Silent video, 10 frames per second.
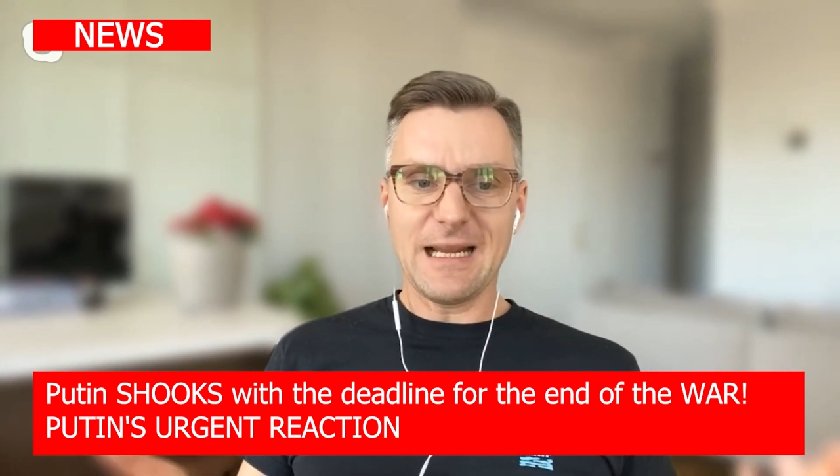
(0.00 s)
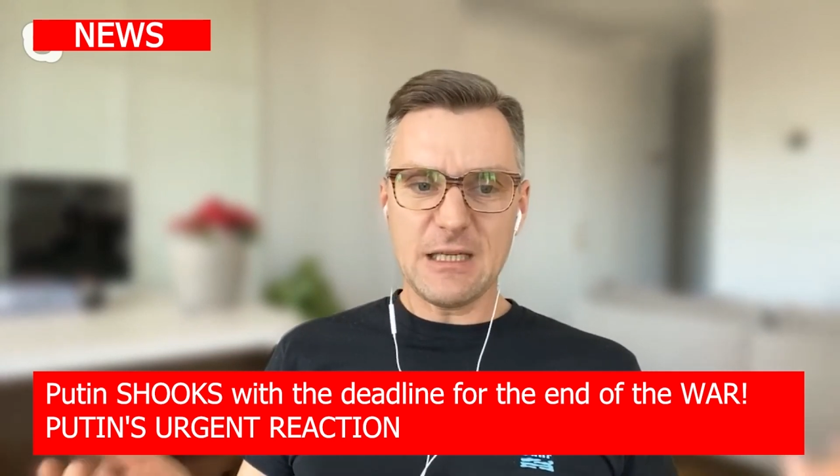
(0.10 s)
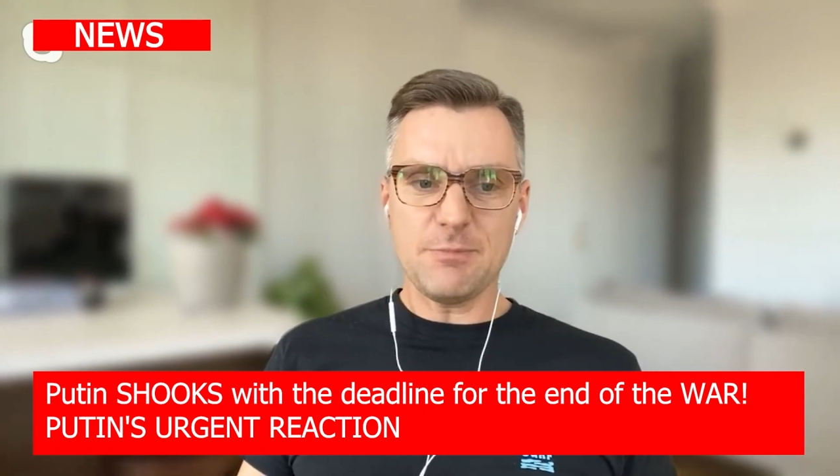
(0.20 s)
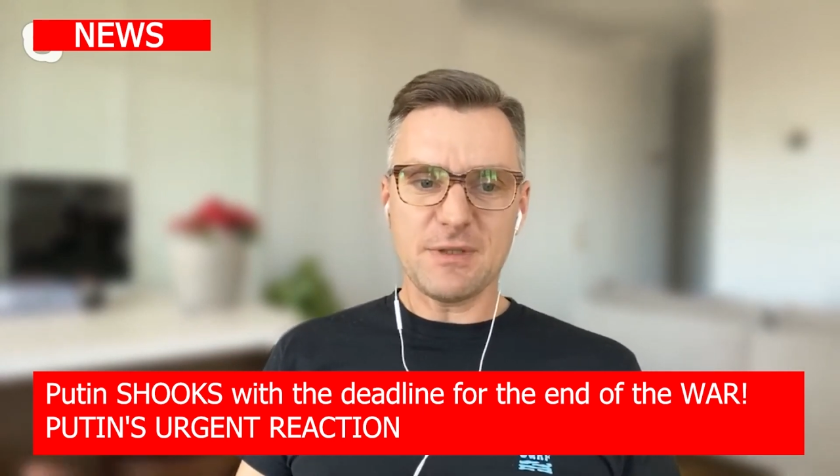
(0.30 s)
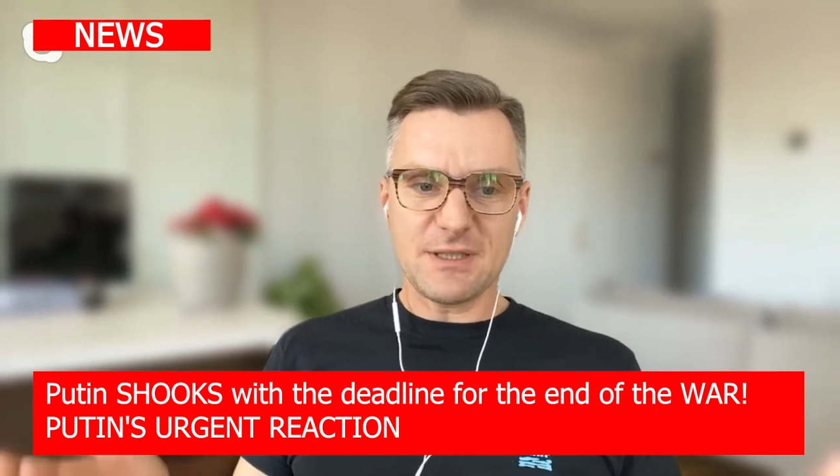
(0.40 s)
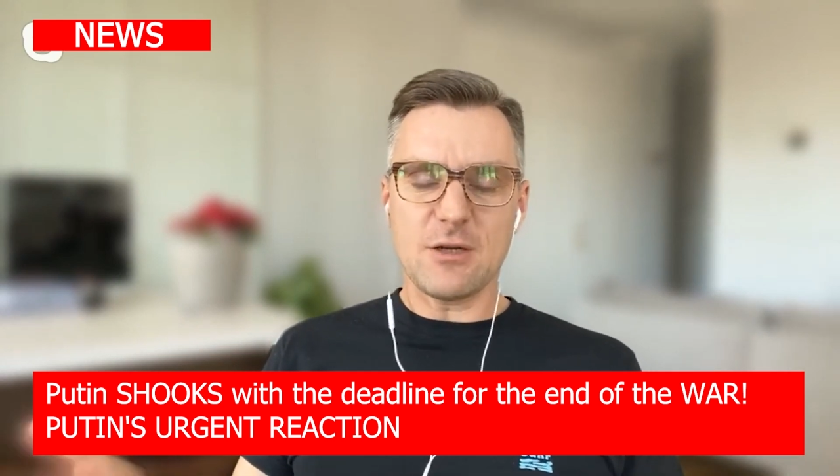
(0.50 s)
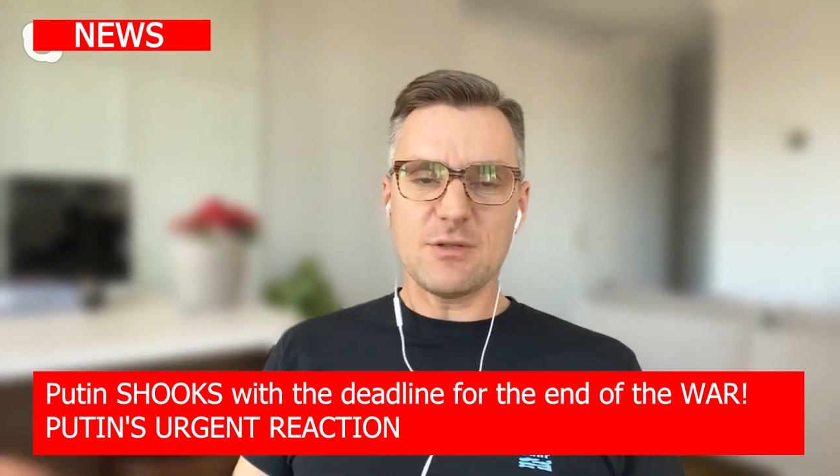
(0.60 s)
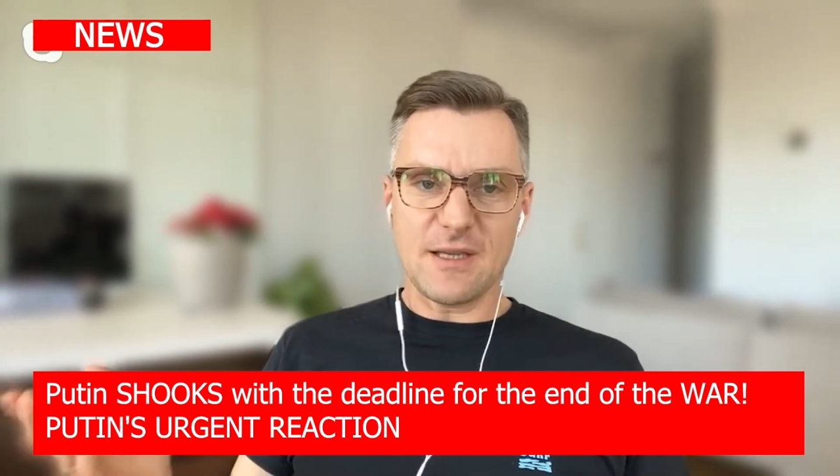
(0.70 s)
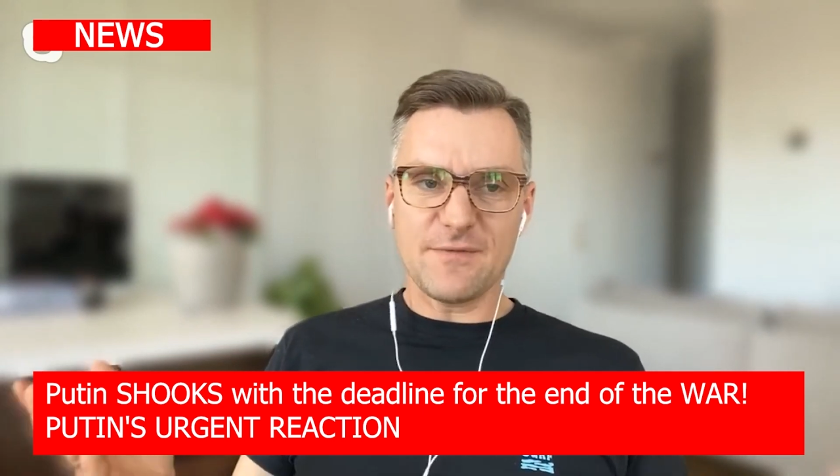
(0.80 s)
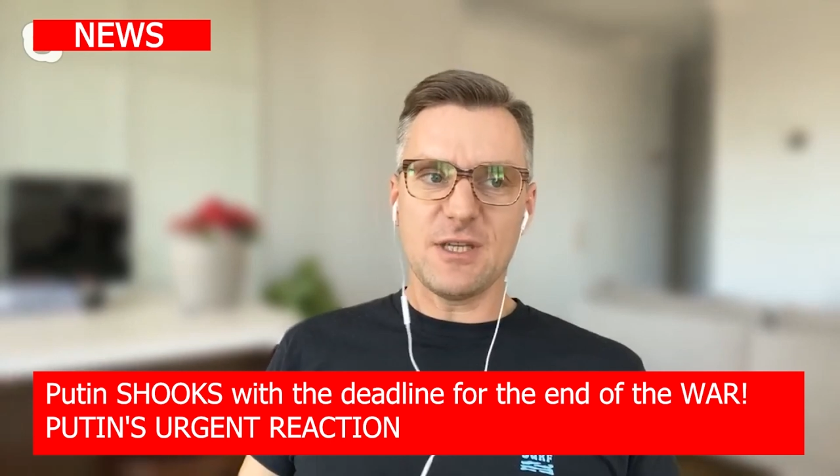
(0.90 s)
They are trying
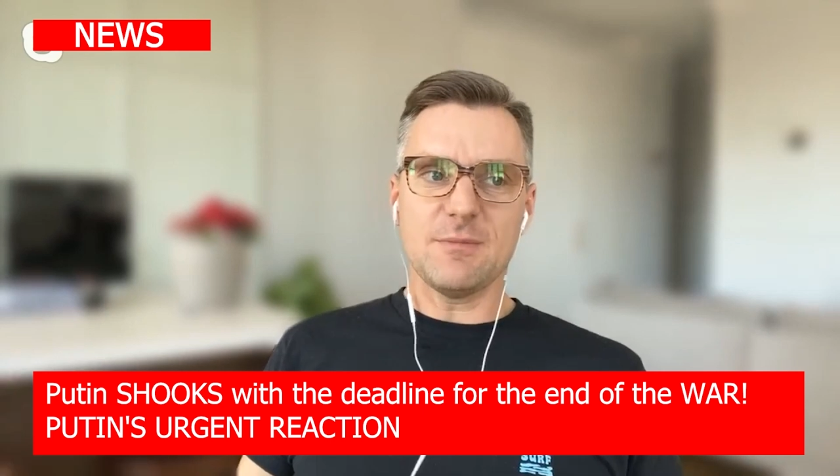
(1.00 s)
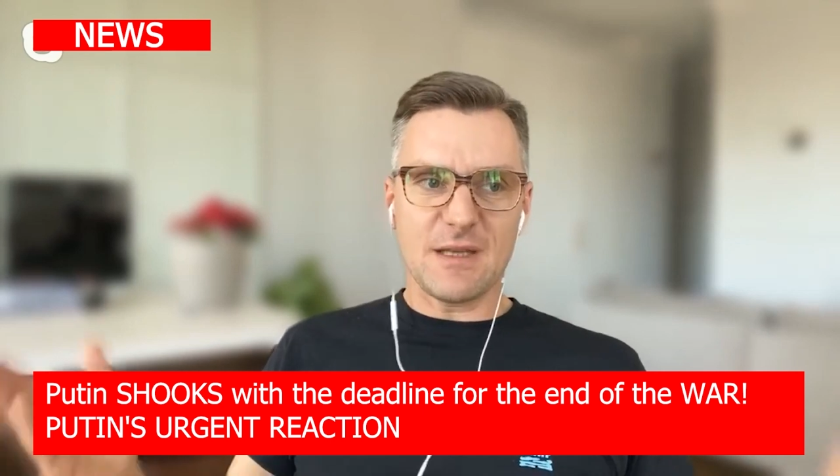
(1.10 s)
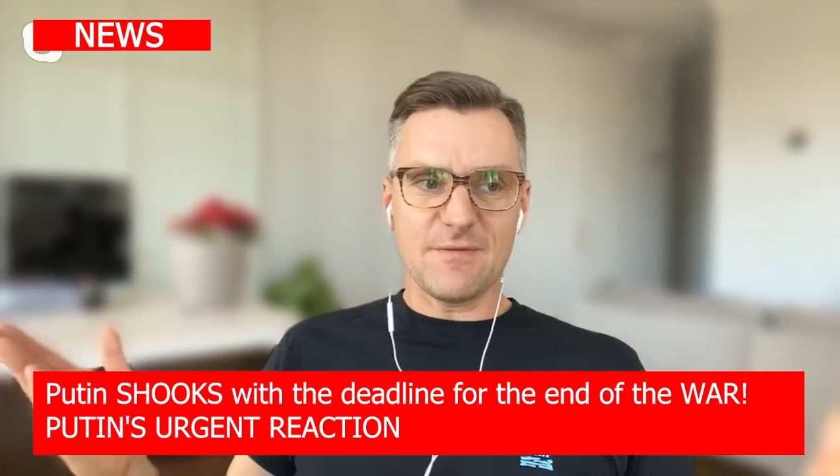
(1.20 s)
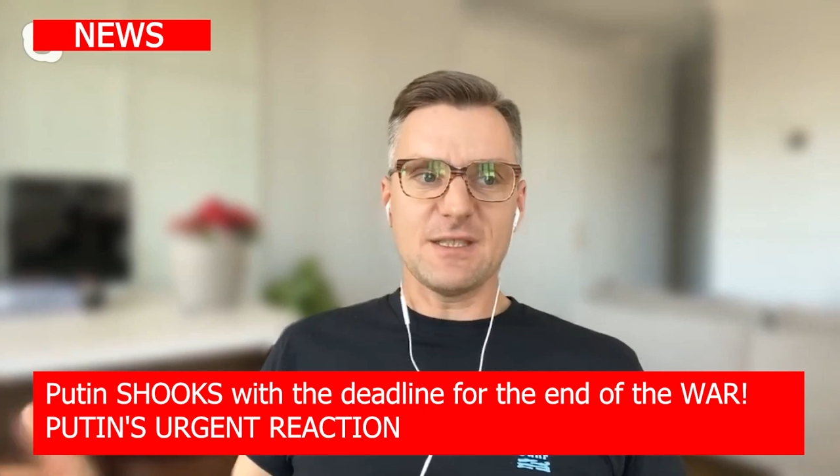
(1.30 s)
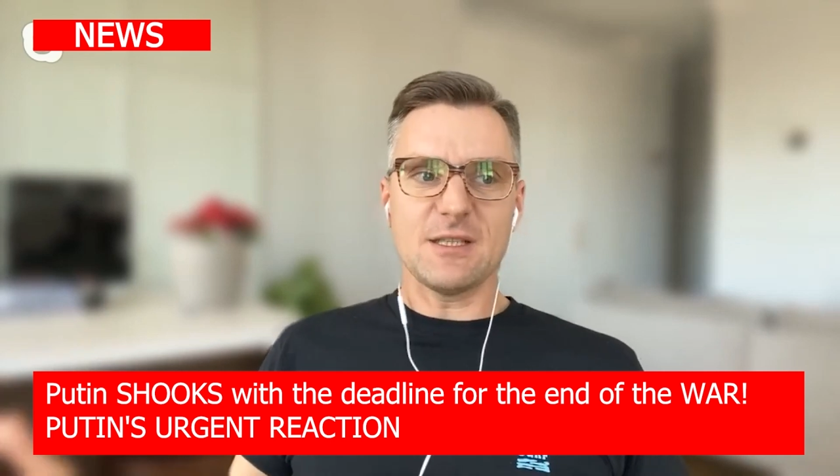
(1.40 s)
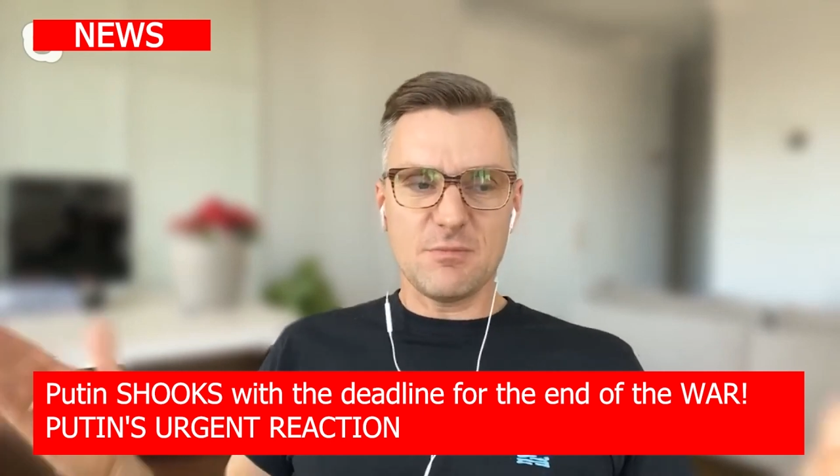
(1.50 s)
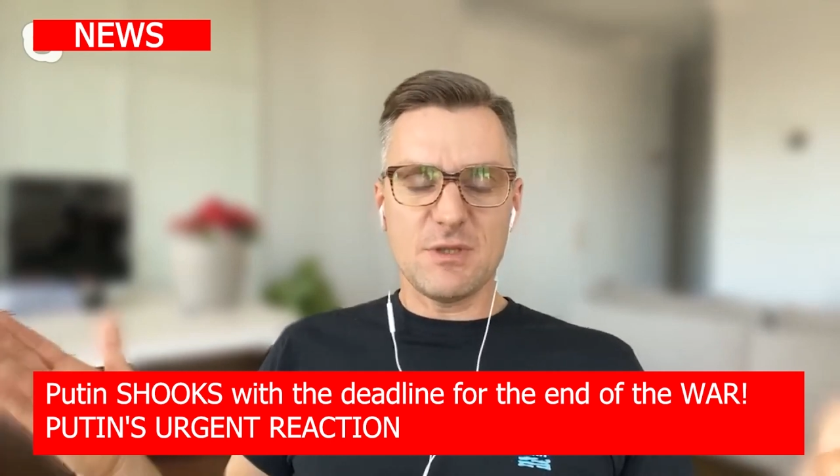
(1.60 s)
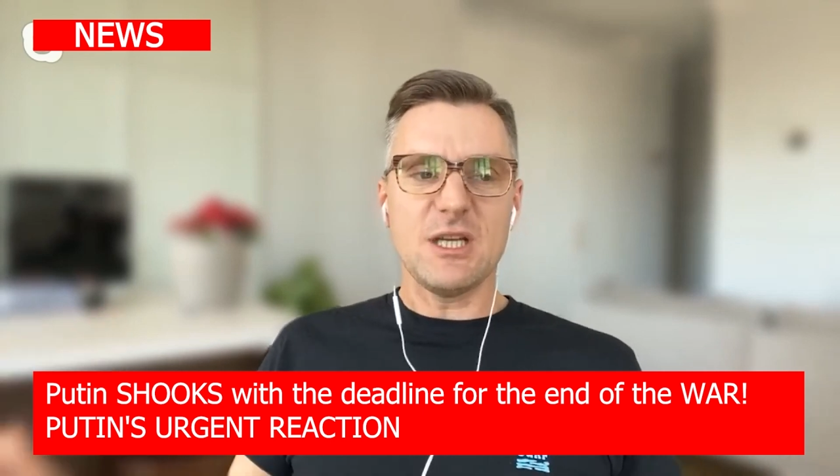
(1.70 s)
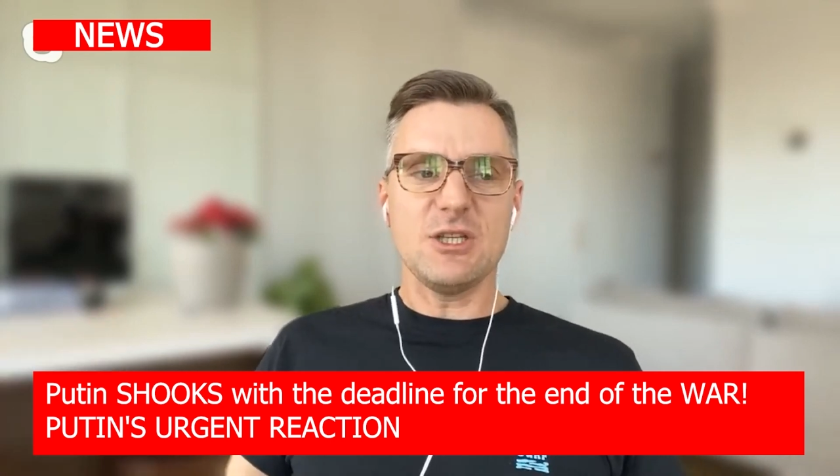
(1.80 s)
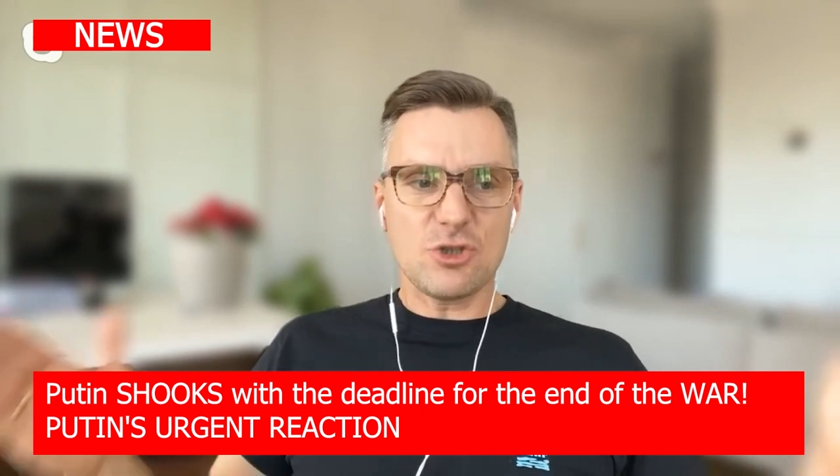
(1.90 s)
to enforce the
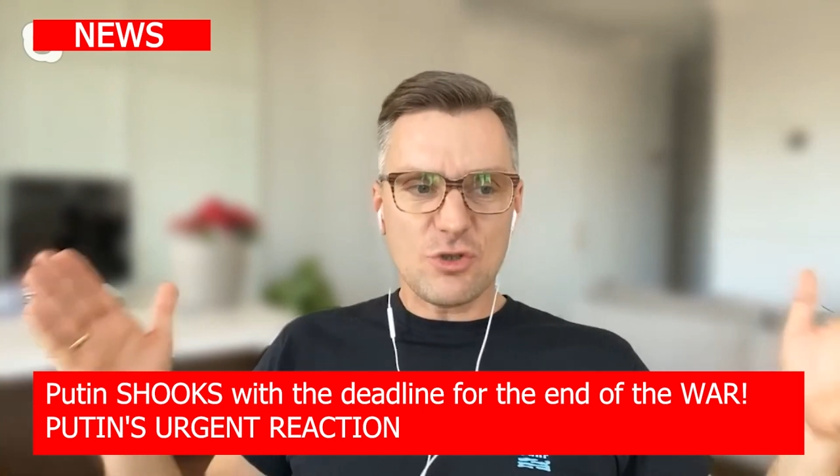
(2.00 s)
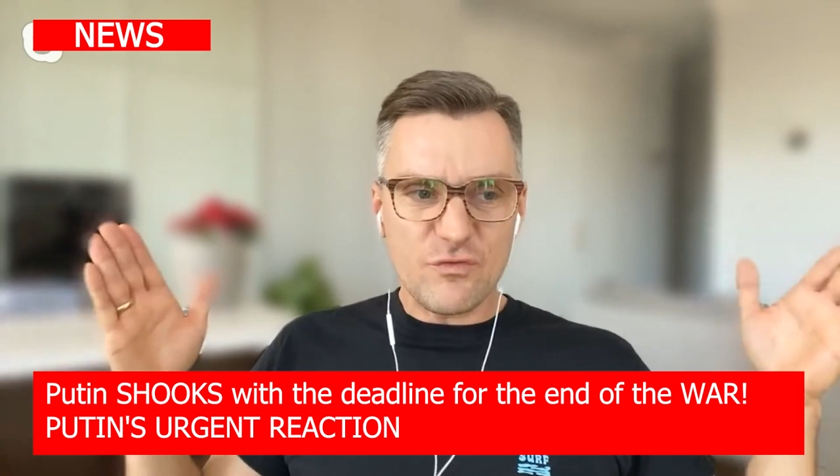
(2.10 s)
view that